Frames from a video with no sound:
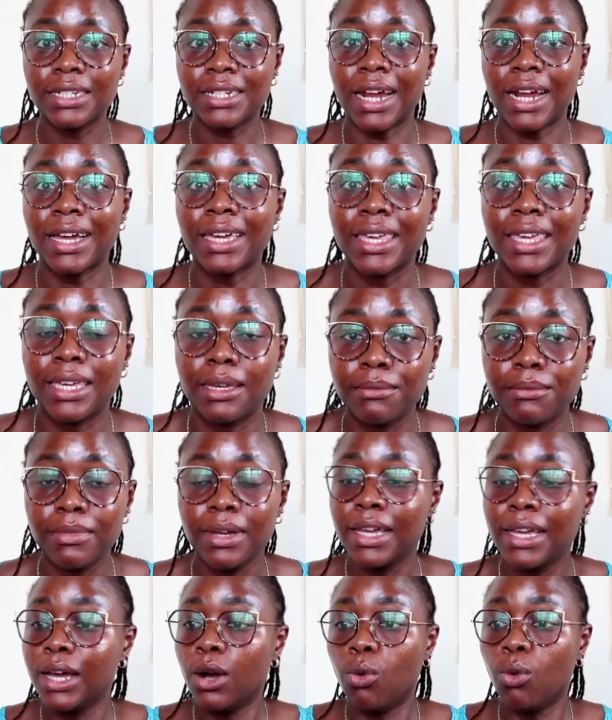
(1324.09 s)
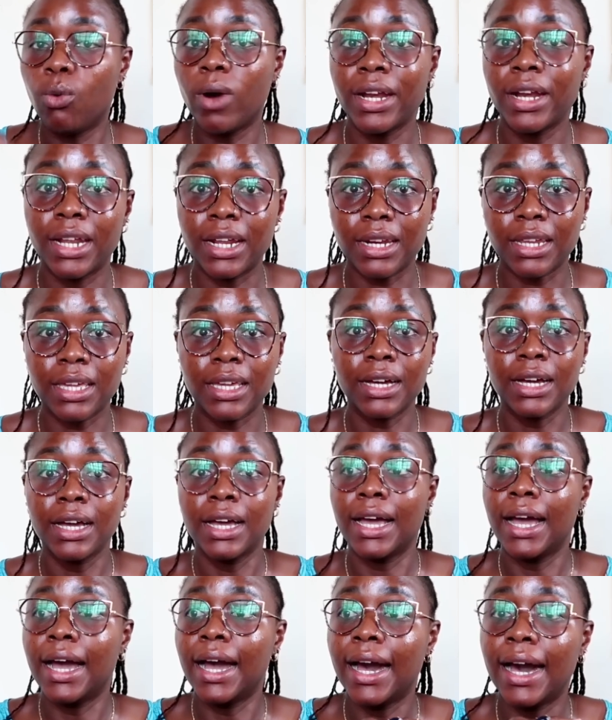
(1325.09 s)
track him,
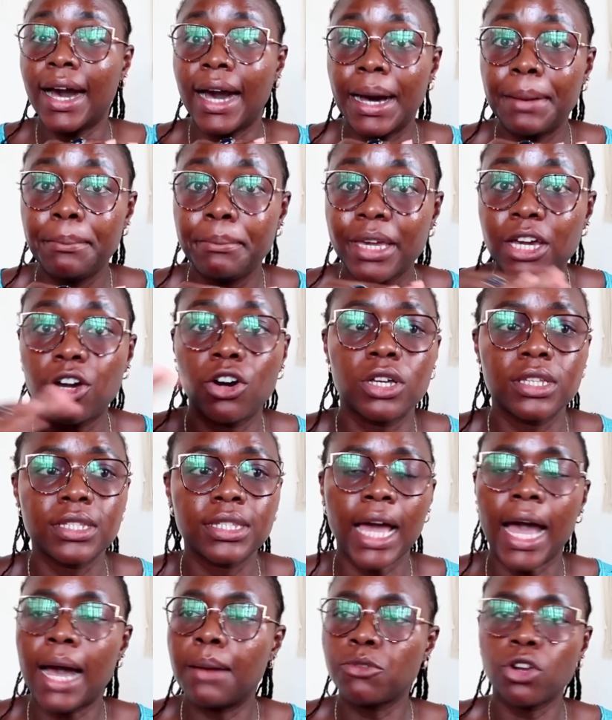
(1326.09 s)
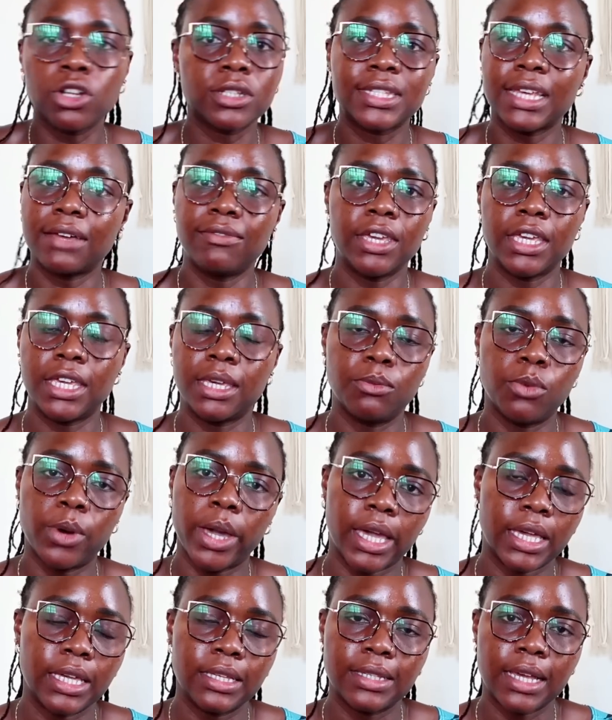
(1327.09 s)
wondering, because I'm not serving him
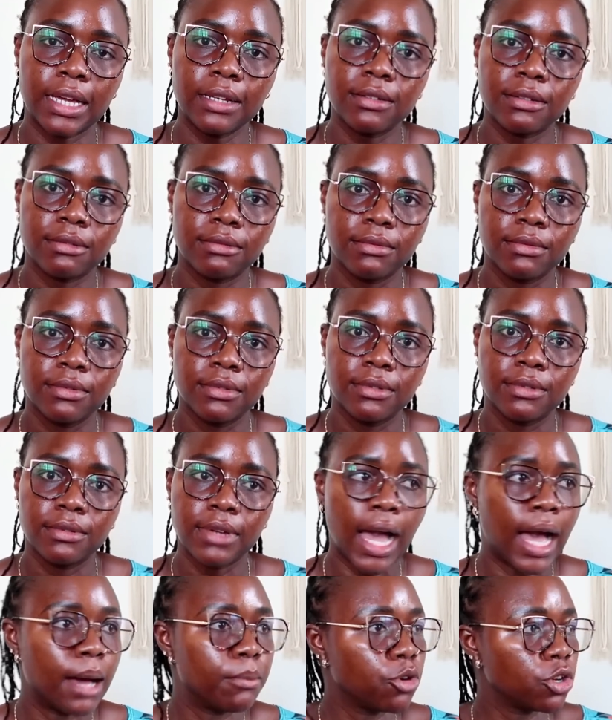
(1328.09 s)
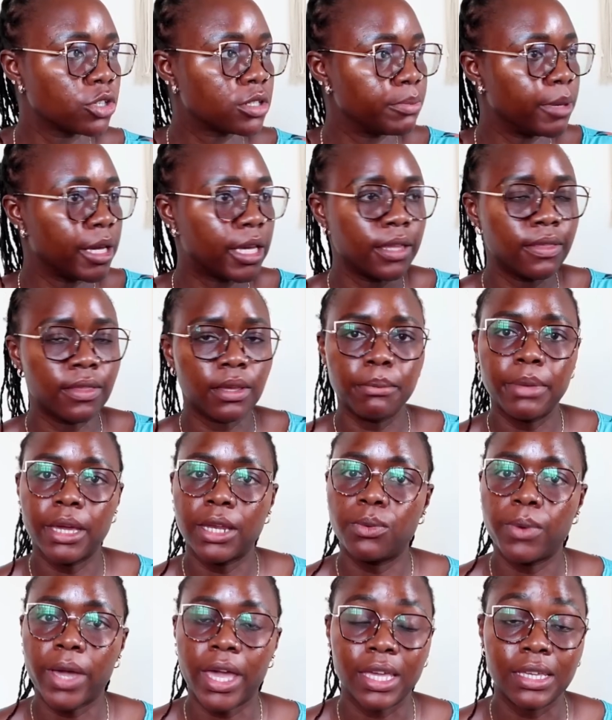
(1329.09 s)
where he's at. I'm not making the
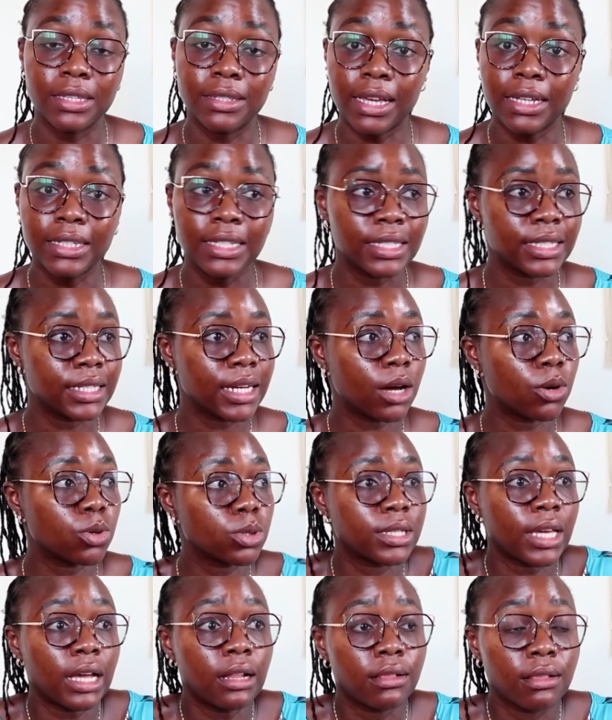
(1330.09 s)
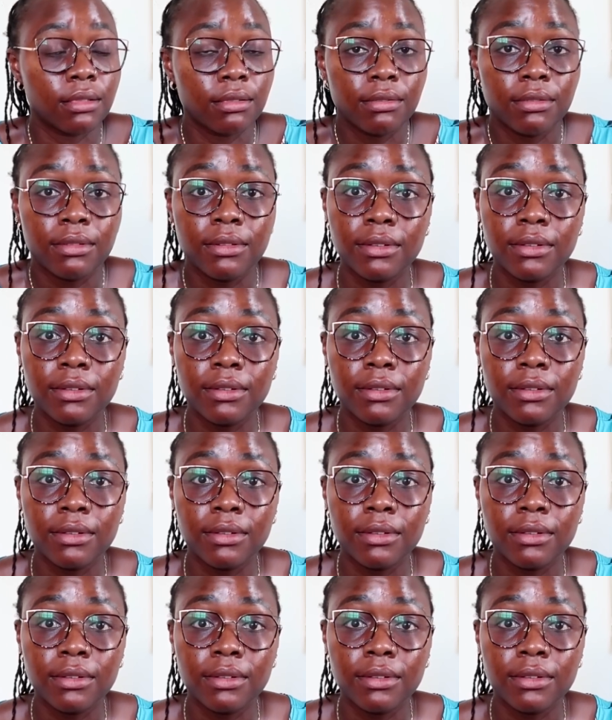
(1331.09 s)
bed where he's at. He's in a hotel.